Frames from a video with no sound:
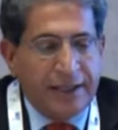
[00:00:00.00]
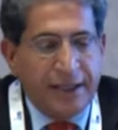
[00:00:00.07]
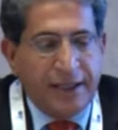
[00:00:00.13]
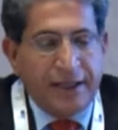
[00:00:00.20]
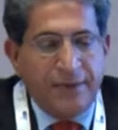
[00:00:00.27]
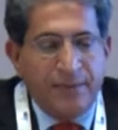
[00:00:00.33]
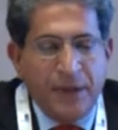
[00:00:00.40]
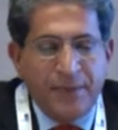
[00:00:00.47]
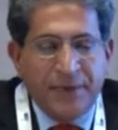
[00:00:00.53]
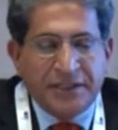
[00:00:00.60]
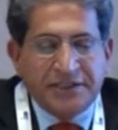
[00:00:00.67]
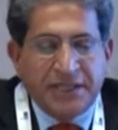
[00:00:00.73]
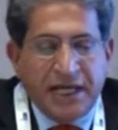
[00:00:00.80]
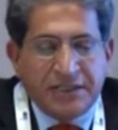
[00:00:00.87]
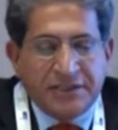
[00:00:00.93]
The
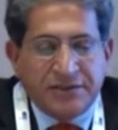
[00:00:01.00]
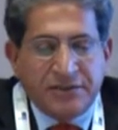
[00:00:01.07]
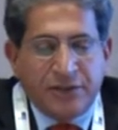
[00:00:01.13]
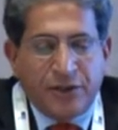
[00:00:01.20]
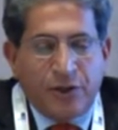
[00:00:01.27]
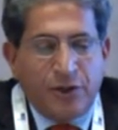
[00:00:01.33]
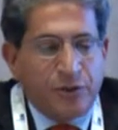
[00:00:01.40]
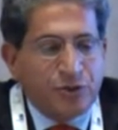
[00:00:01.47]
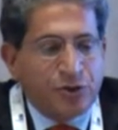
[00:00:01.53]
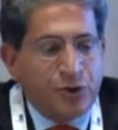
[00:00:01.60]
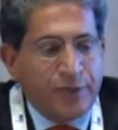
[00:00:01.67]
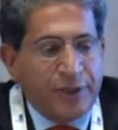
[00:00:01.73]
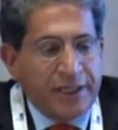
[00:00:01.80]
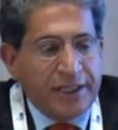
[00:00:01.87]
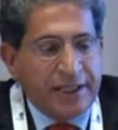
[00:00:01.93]
MEPEX has grown to
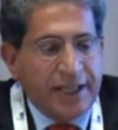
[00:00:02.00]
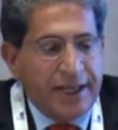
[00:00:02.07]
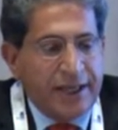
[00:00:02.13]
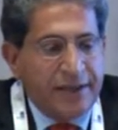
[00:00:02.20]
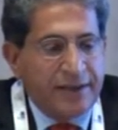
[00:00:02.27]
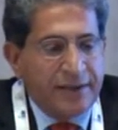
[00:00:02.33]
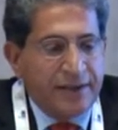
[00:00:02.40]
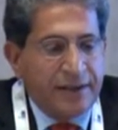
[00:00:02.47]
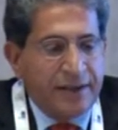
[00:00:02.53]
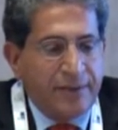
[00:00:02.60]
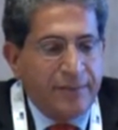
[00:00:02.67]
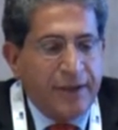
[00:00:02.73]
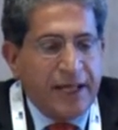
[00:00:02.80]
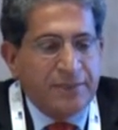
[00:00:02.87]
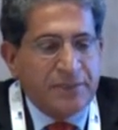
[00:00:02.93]
be the
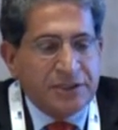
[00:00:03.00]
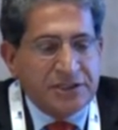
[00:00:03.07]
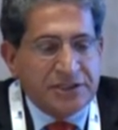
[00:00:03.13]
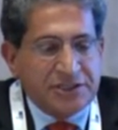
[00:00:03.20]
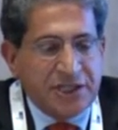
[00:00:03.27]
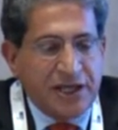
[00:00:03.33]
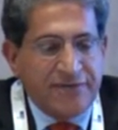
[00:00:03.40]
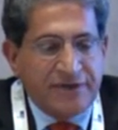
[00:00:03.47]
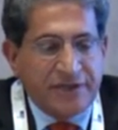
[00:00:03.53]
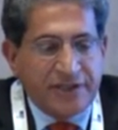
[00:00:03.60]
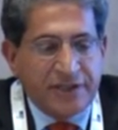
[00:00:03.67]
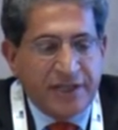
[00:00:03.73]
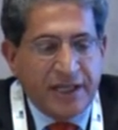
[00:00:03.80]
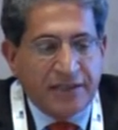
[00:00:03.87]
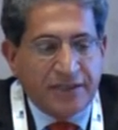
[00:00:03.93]
main business
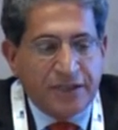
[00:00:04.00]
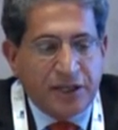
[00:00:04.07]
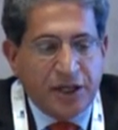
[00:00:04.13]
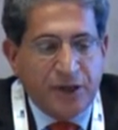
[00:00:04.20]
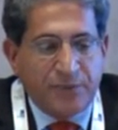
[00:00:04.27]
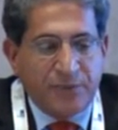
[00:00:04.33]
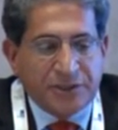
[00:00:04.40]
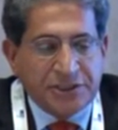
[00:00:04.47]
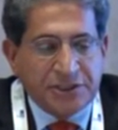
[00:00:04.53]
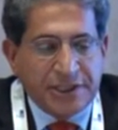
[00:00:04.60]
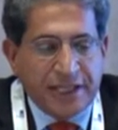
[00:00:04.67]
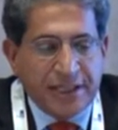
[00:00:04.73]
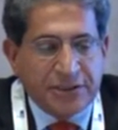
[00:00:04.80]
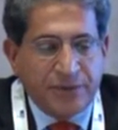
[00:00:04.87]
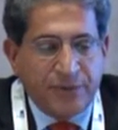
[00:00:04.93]
event that encompasses
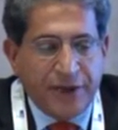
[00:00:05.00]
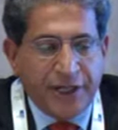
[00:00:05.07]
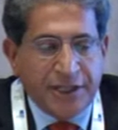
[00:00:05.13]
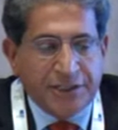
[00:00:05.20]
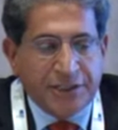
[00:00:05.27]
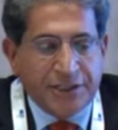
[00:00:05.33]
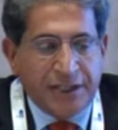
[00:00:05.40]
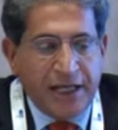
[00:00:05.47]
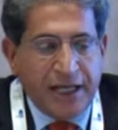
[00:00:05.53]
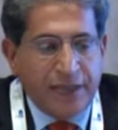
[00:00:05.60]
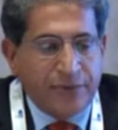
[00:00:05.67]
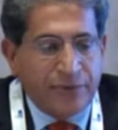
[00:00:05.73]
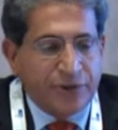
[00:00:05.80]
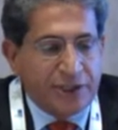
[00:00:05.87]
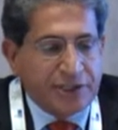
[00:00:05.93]
the exploration and
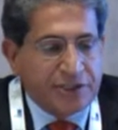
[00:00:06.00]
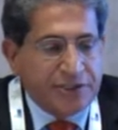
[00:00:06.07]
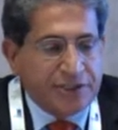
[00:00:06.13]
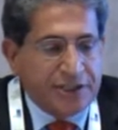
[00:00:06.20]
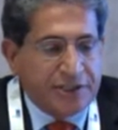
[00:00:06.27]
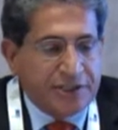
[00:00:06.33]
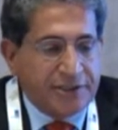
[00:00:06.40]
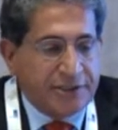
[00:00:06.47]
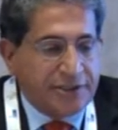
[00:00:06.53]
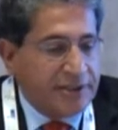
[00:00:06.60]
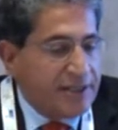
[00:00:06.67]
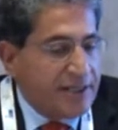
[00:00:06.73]
production sector,